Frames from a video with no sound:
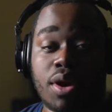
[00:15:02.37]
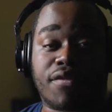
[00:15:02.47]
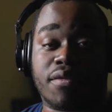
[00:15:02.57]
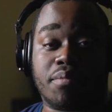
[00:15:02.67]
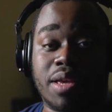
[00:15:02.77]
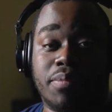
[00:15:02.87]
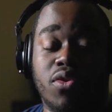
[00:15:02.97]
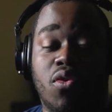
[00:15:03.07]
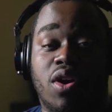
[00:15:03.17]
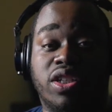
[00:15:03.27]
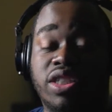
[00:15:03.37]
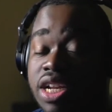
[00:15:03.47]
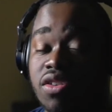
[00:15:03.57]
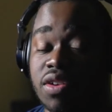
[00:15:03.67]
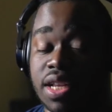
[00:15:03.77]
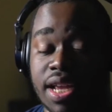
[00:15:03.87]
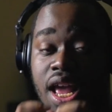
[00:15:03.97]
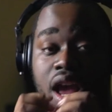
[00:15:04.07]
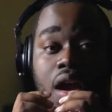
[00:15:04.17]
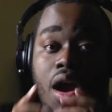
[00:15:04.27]
from people who are literally
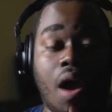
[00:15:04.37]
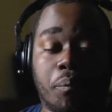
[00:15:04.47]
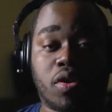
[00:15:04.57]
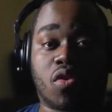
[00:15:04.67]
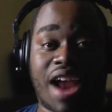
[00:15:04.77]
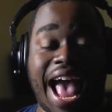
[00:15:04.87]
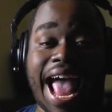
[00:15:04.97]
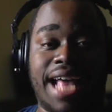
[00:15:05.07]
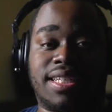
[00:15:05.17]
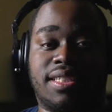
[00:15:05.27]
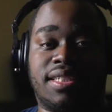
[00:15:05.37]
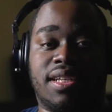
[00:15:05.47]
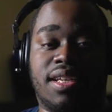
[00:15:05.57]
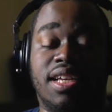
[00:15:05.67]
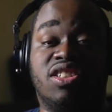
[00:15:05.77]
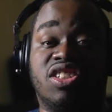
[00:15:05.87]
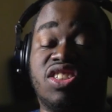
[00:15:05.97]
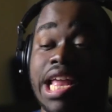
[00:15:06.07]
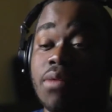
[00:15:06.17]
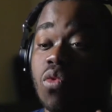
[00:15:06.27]
up your ass is the
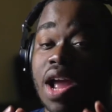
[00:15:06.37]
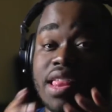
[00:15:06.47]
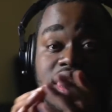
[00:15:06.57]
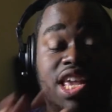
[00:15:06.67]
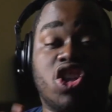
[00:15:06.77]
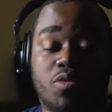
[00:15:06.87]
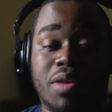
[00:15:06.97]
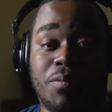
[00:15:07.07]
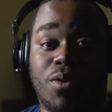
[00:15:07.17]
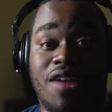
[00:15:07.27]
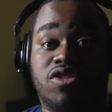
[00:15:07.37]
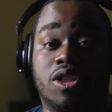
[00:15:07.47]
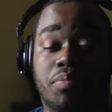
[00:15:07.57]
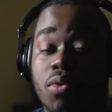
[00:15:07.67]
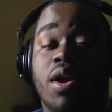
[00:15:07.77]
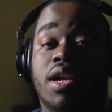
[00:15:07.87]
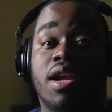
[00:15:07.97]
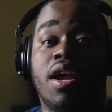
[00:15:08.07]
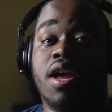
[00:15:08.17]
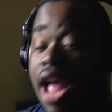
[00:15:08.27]
same way these people have support
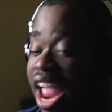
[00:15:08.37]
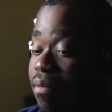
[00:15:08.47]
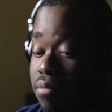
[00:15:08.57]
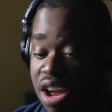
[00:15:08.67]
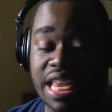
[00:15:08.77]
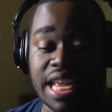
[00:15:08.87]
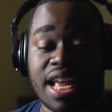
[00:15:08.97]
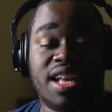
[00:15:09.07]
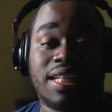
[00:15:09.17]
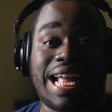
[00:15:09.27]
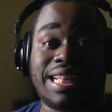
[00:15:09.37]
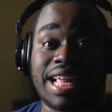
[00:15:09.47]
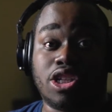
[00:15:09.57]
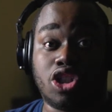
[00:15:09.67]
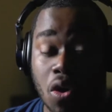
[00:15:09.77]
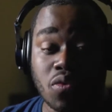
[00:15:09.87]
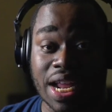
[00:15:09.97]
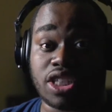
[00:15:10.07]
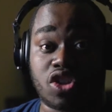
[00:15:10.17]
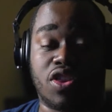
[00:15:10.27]
and money that they donate
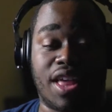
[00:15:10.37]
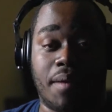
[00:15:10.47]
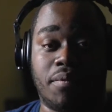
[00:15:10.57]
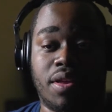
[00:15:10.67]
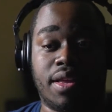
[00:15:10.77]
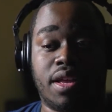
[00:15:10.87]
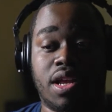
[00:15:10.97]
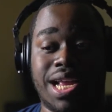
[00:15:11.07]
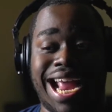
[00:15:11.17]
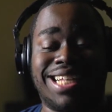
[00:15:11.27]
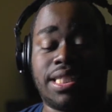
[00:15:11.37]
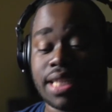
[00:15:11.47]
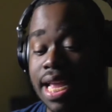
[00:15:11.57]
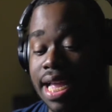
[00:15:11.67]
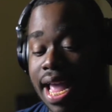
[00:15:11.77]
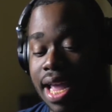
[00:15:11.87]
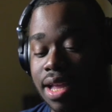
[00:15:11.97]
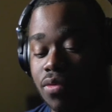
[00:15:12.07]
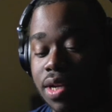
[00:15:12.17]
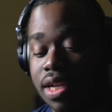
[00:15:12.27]
to them and say, hey,
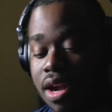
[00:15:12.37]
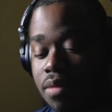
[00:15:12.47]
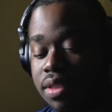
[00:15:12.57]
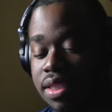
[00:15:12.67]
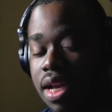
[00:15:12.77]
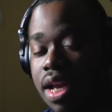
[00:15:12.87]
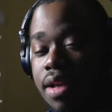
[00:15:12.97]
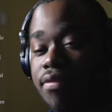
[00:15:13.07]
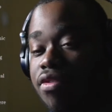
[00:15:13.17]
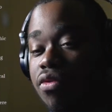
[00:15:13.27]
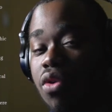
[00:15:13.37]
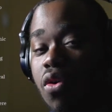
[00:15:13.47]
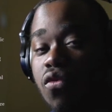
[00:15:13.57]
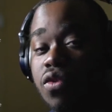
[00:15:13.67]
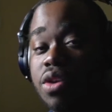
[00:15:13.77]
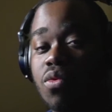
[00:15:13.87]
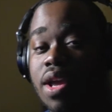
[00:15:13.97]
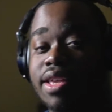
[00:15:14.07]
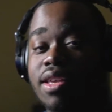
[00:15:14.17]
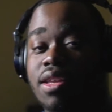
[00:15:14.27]
when it comes time for Roe v.
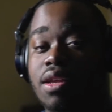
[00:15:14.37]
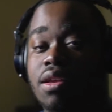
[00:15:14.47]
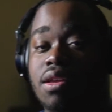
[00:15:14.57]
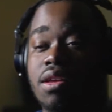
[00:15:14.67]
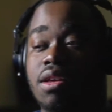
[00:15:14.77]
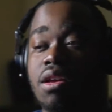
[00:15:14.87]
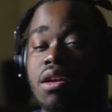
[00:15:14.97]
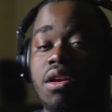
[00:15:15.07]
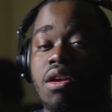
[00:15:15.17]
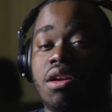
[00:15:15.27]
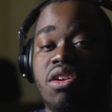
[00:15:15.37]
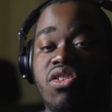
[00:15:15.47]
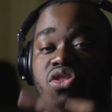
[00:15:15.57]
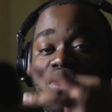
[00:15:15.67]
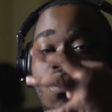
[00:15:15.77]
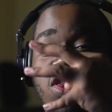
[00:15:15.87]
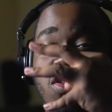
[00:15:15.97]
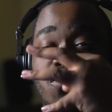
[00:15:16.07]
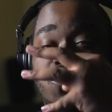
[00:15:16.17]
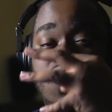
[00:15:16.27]
Wade, you know what the
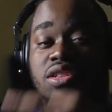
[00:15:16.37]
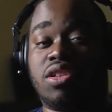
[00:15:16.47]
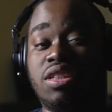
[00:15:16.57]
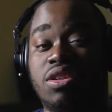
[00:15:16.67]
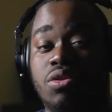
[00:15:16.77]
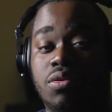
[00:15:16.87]
fuck to do.